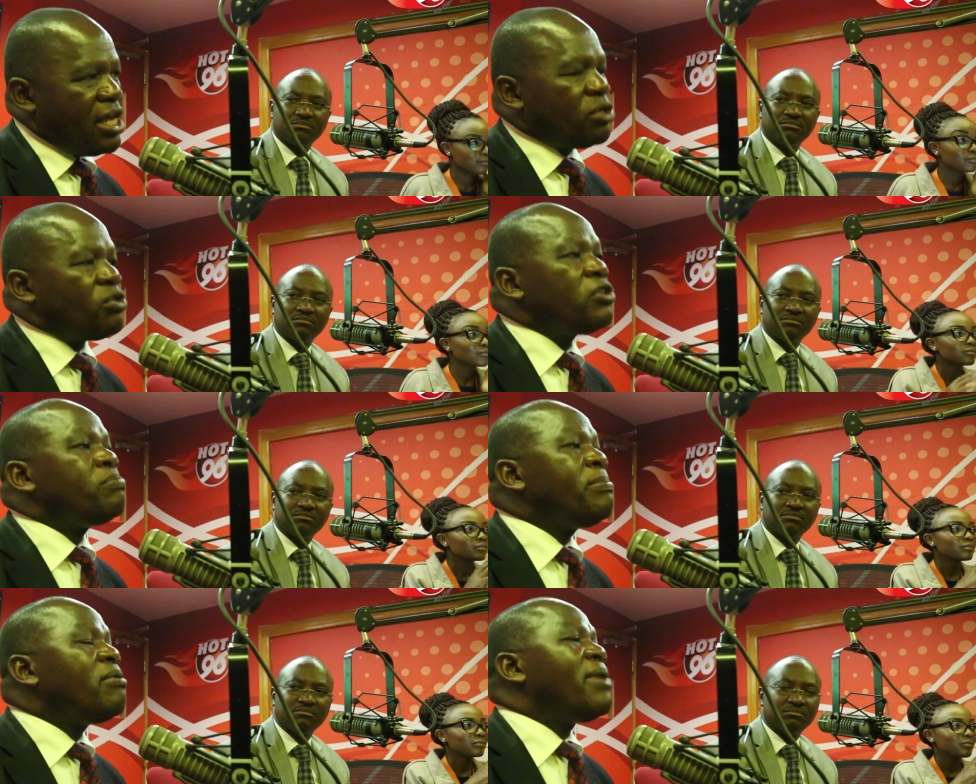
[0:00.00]
Speaker 1: So those
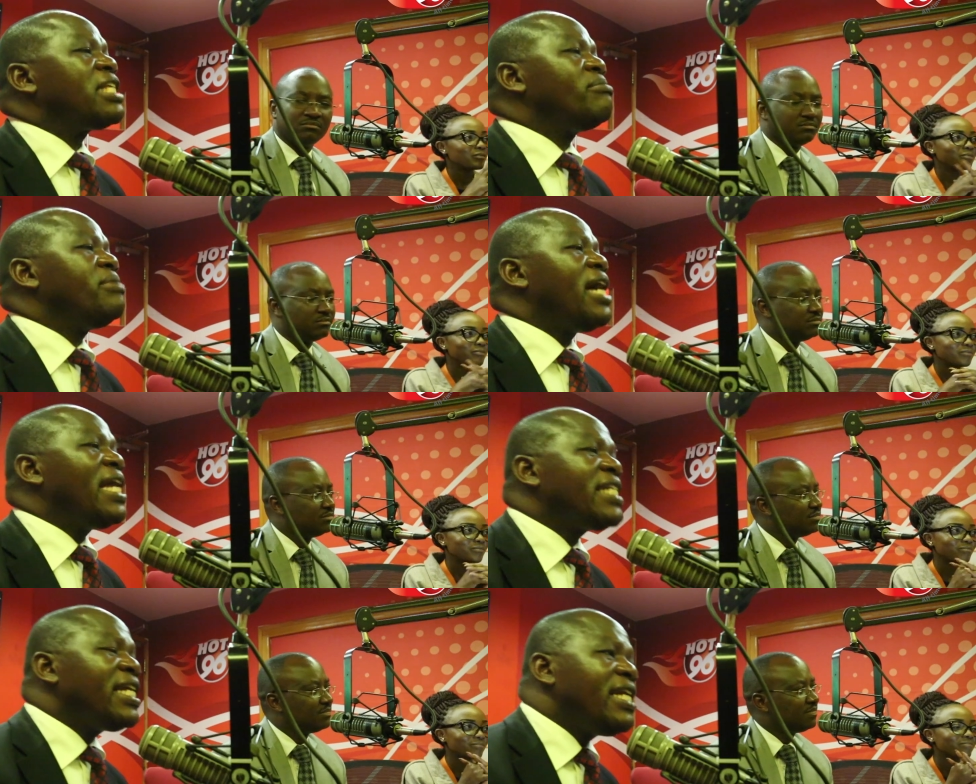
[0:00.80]
people must be
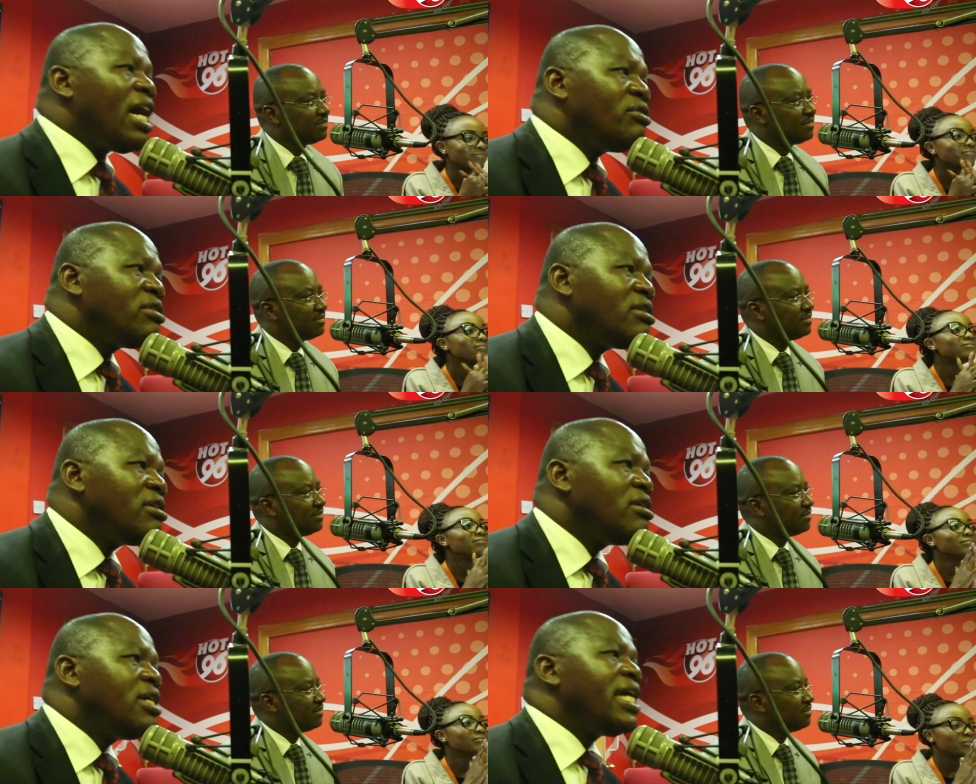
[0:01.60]
hunted down
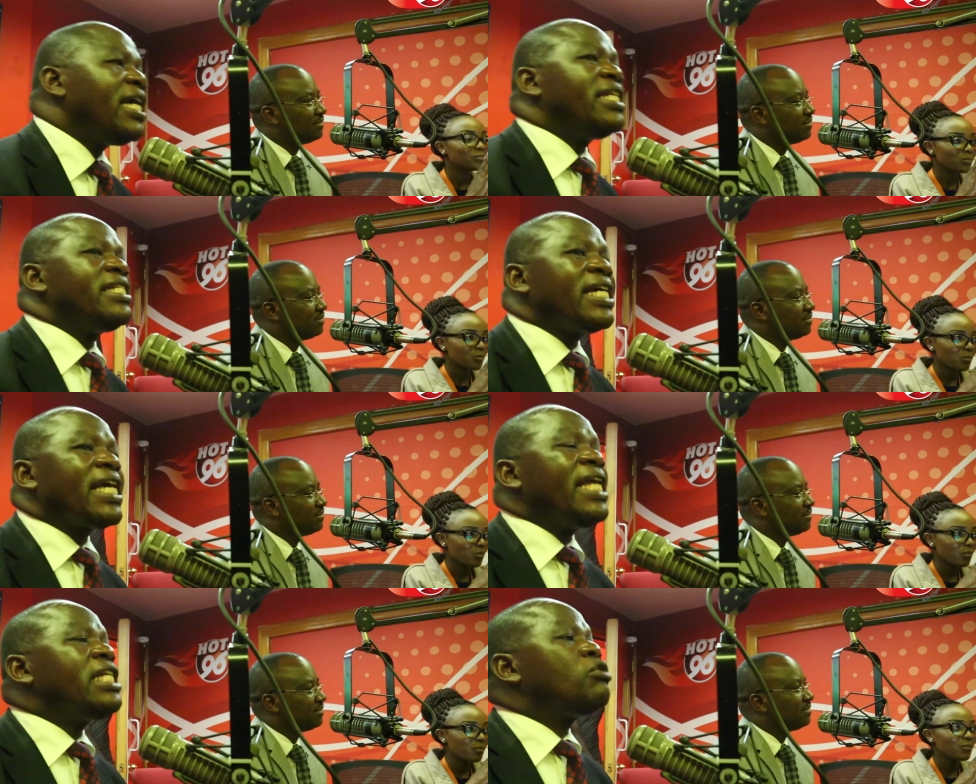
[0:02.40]
and
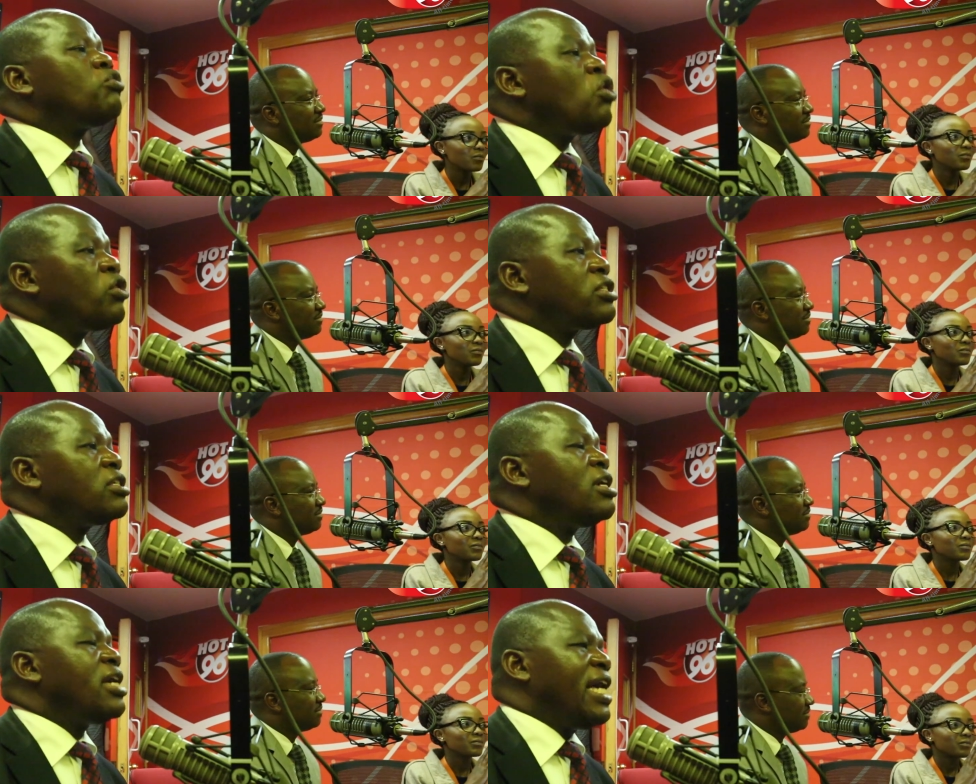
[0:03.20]
taken to court,
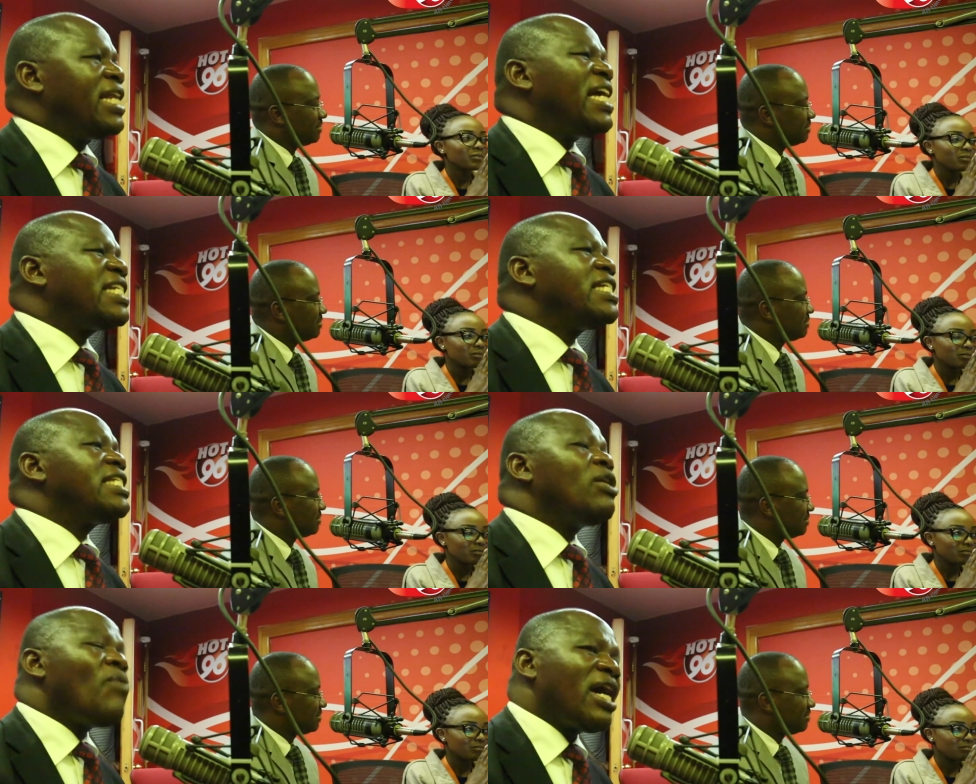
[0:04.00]
and that
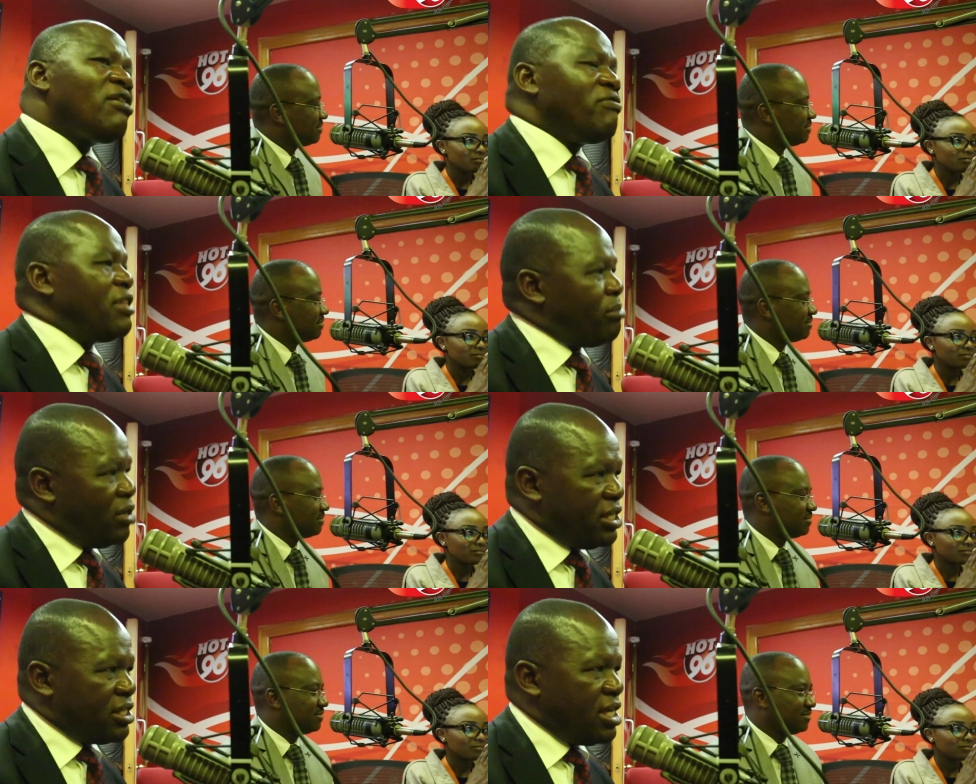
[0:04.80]
is the work of the
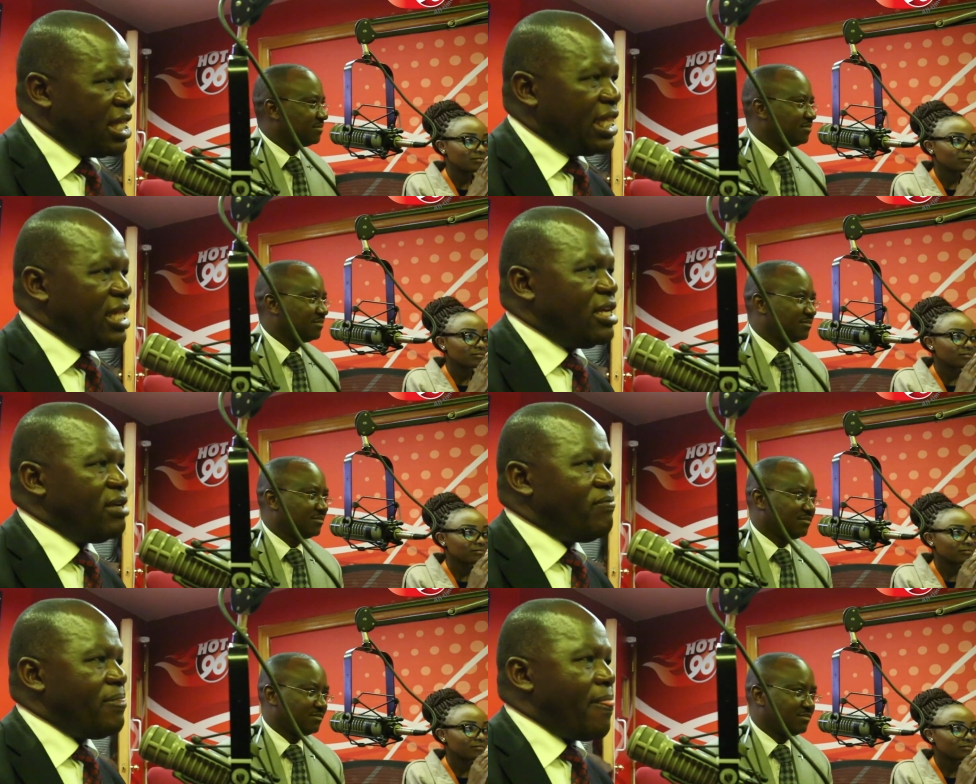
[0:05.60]
police. Should we hold our
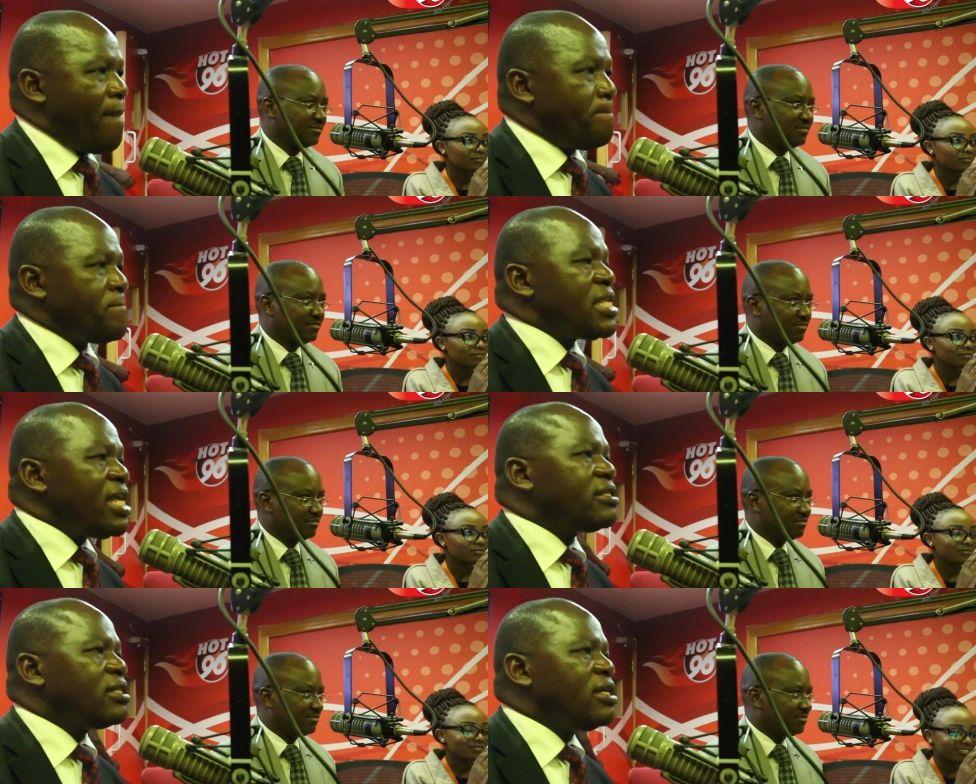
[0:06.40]
breath?
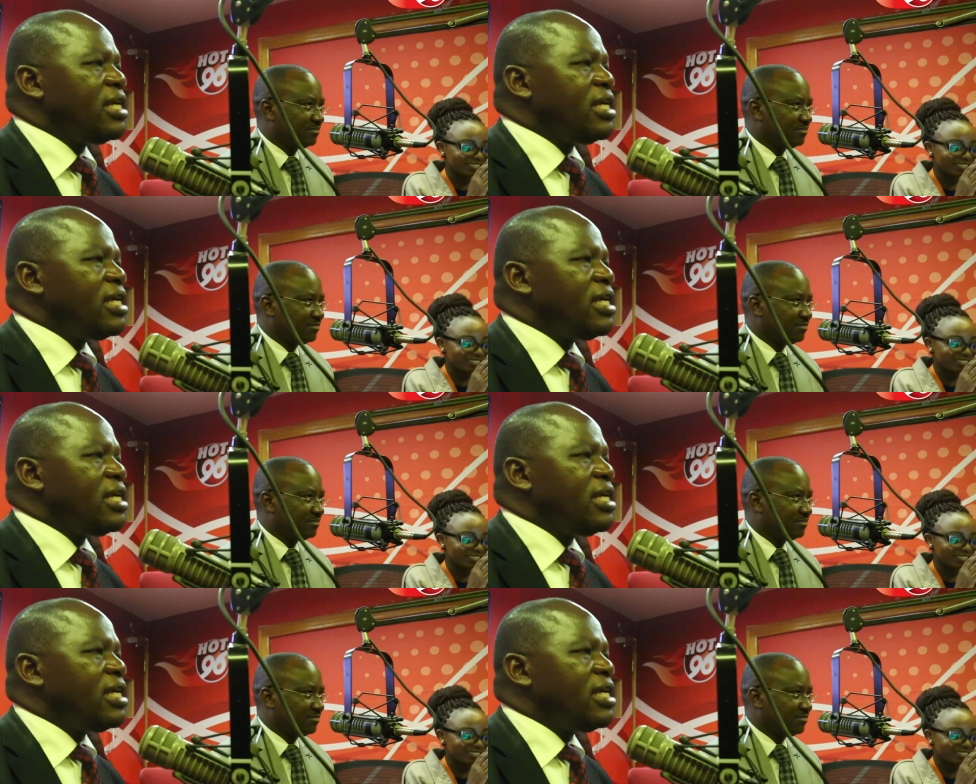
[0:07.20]
Yes.